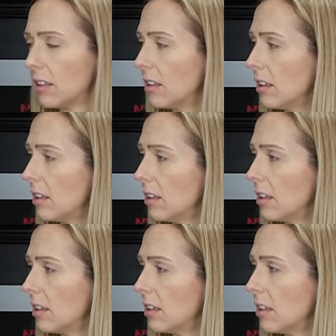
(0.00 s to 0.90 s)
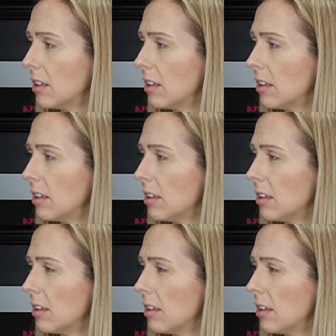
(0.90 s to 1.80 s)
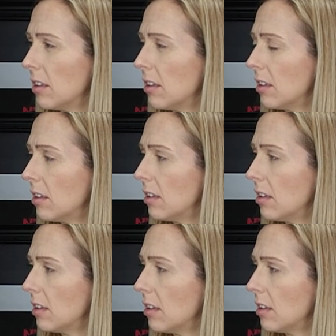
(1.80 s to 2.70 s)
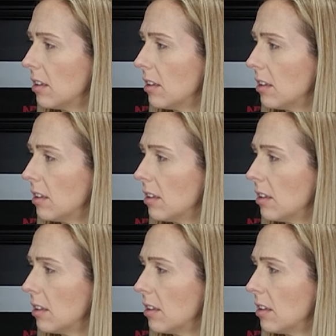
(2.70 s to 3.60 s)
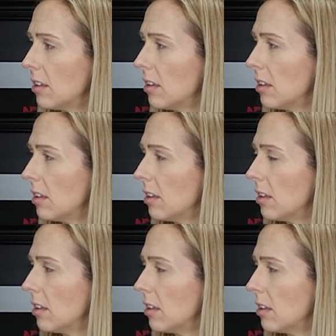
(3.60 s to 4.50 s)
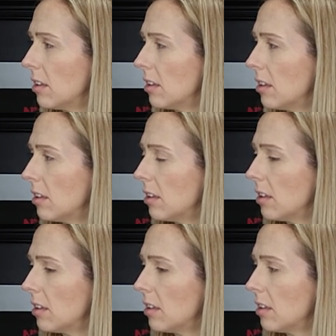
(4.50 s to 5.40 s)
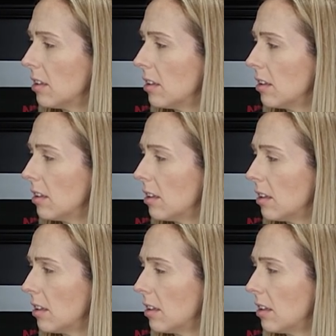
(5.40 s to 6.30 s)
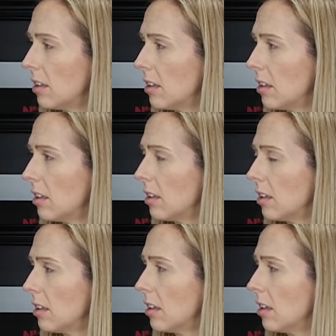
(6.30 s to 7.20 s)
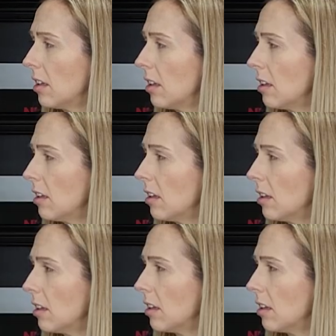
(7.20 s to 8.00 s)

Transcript: No words are spoken by the person on screen.